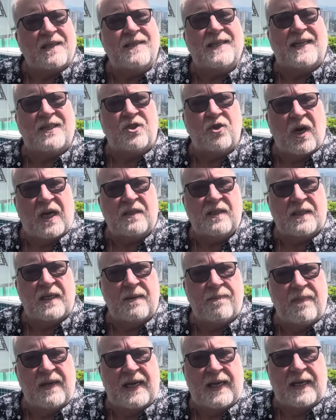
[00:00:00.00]
he
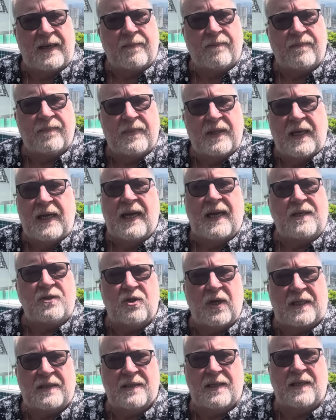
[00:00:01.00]
trusted me and
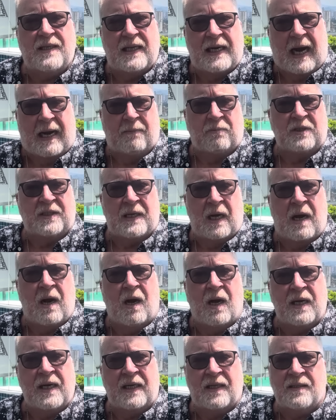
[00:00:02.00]
trusted that I was
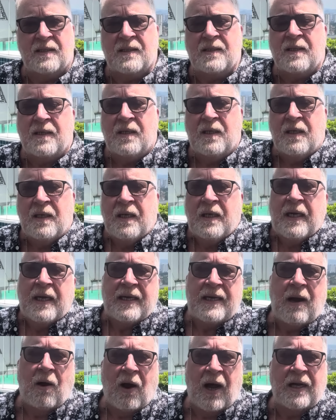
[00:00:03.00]
honest.
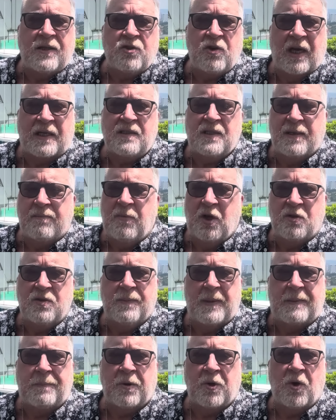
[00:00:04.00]
Now, I trust that most
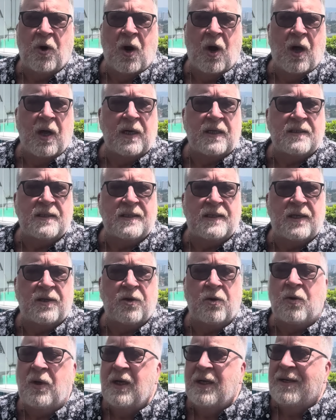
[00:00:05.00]
people are honest
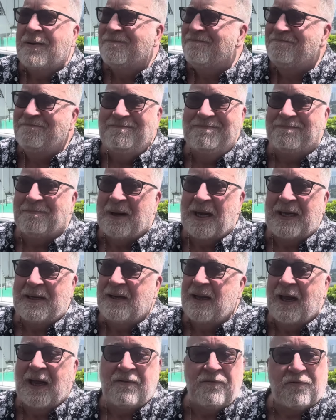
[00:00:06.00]
too, but
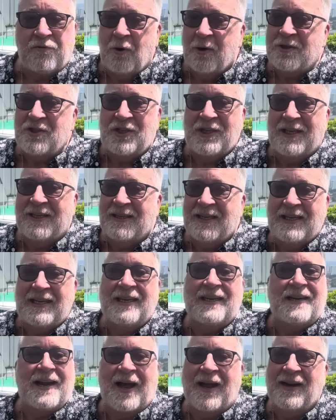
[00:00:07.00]
unfortunately
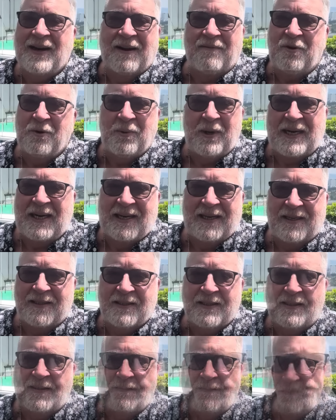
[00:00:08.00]
not everyone
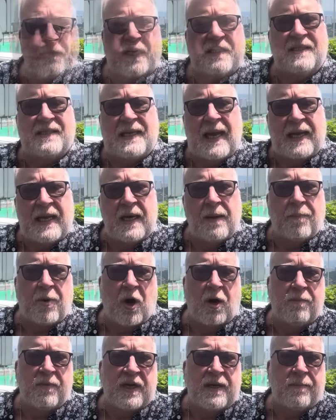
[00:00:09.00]
is. My second
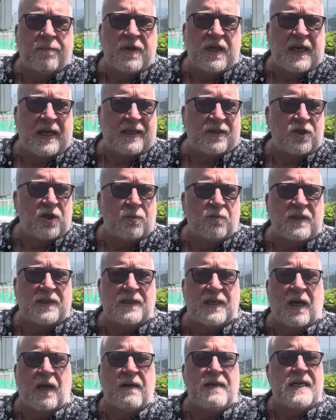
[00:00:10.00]
apartment in Malaysia
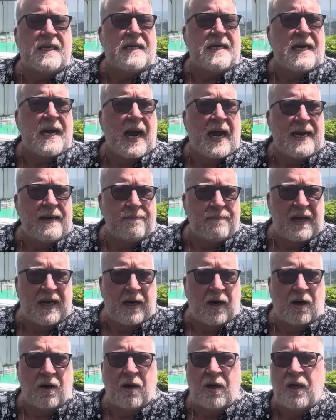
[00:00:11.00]
was a
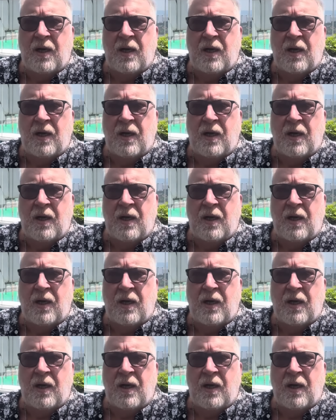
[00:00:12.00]
nightmare.